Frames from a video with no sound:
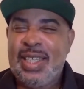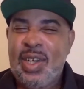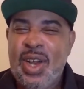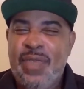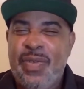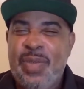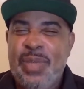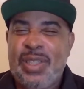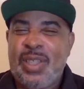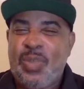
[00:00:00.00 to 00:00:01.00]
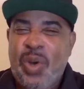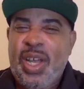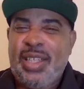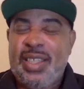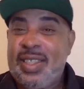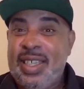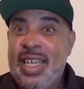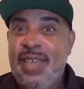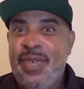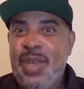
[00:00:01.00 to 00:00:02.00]
to hear from Mr. Springer to
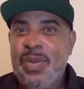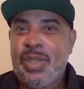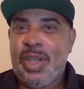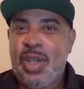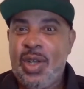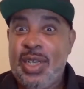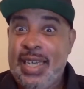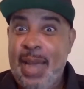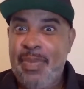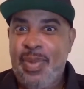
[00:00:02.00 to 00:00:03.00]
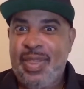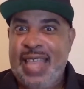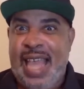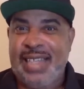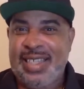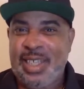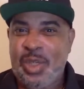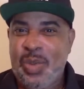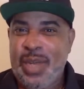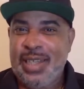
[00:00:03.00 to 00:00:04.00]
see if he was going to go in depth with that
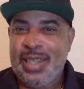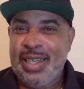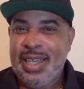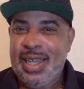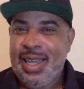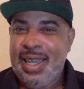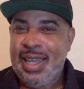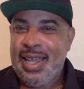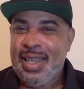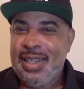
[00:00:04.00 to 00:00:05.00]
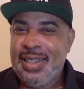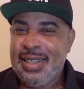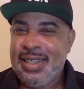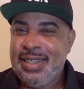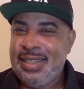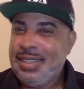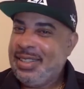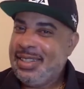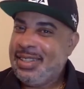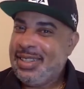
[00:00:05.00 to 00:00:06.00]
situation.
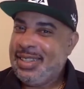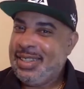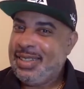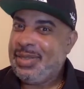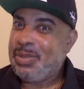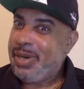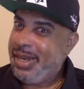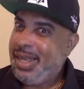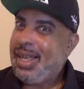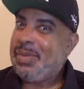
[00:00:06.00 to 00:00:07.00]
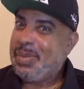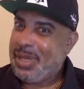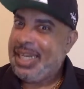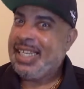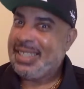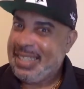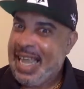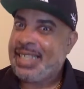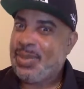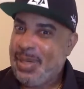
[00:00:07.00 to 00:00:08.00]
Springer, I'm going to listen
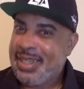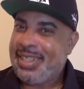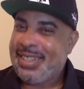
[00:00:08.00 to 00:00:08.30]
next week.